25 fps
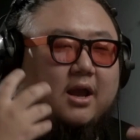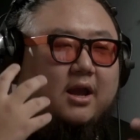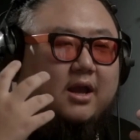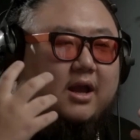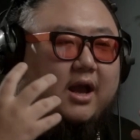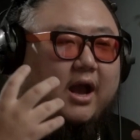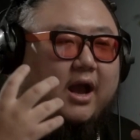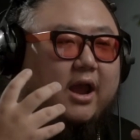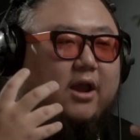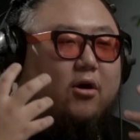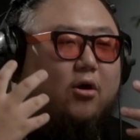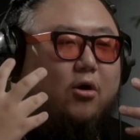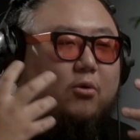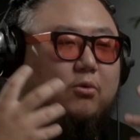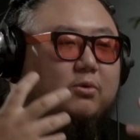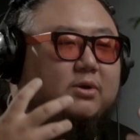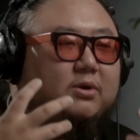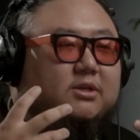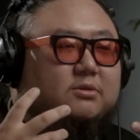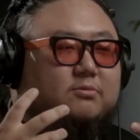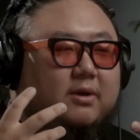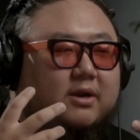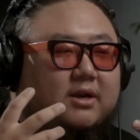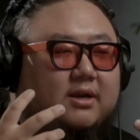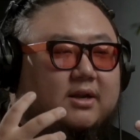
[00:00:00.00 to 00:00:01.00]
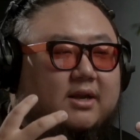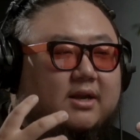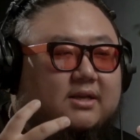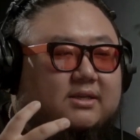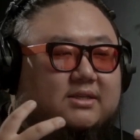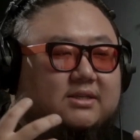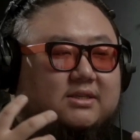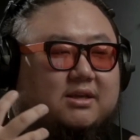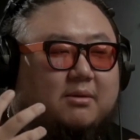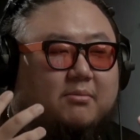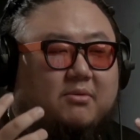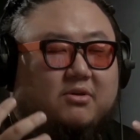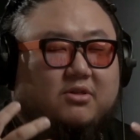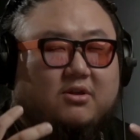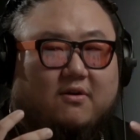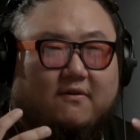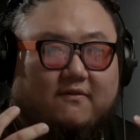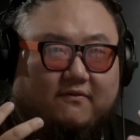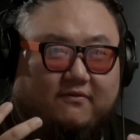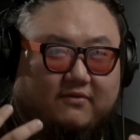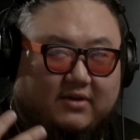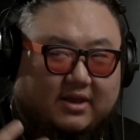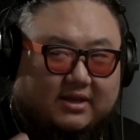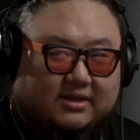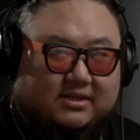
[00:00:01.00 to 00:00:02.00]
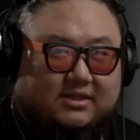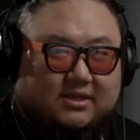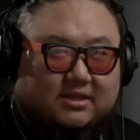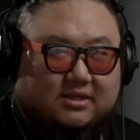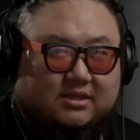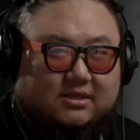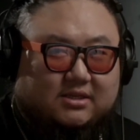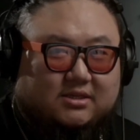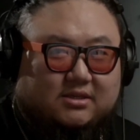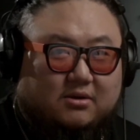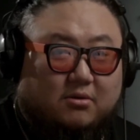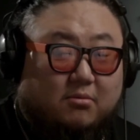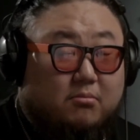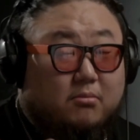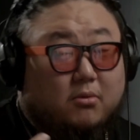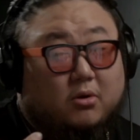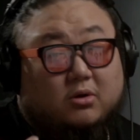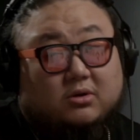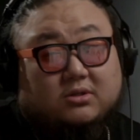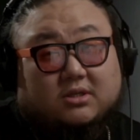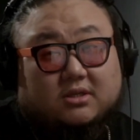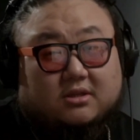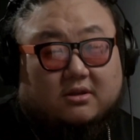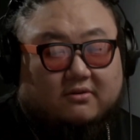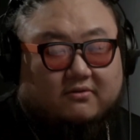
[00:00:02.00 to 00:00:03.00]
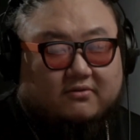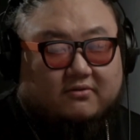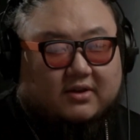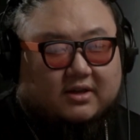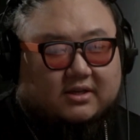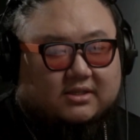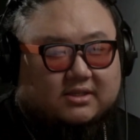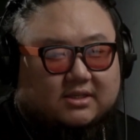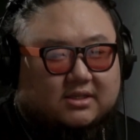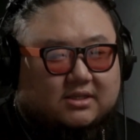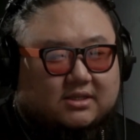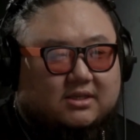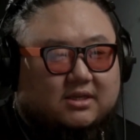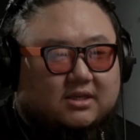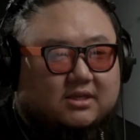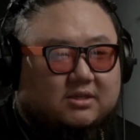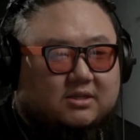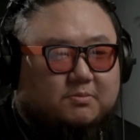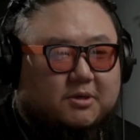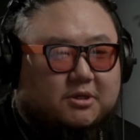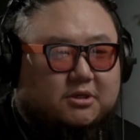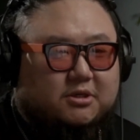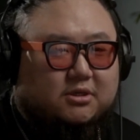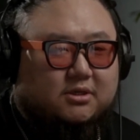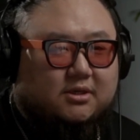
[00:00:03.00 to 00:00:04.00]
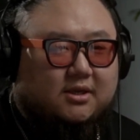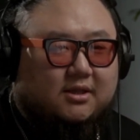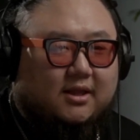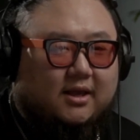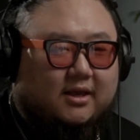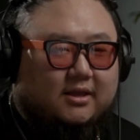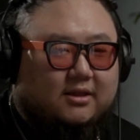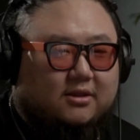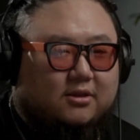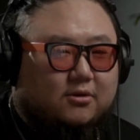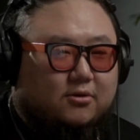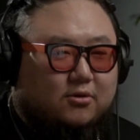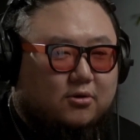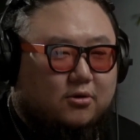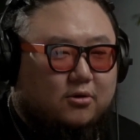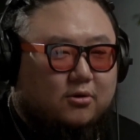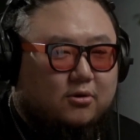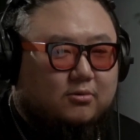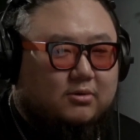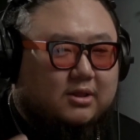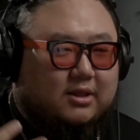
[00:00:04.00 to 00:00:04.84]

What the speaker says: I always recognize some of their faces, most of their faces, especially like the girl with